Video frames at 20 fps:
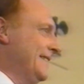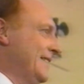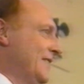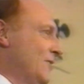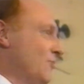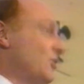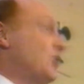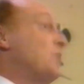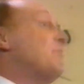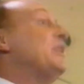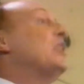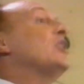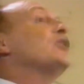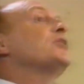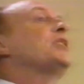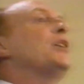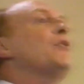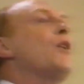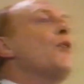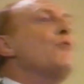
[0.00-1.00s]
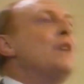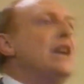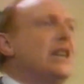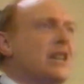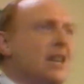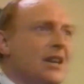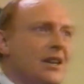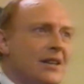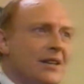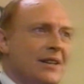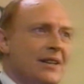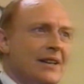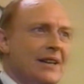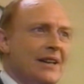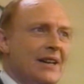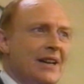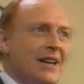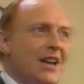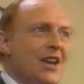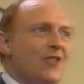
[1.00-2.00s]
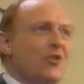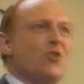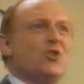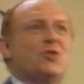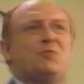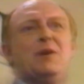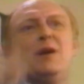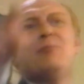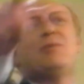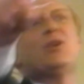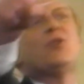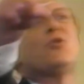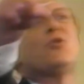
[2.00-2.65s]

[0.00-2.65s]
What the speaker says: Was it because they were weak? Those people who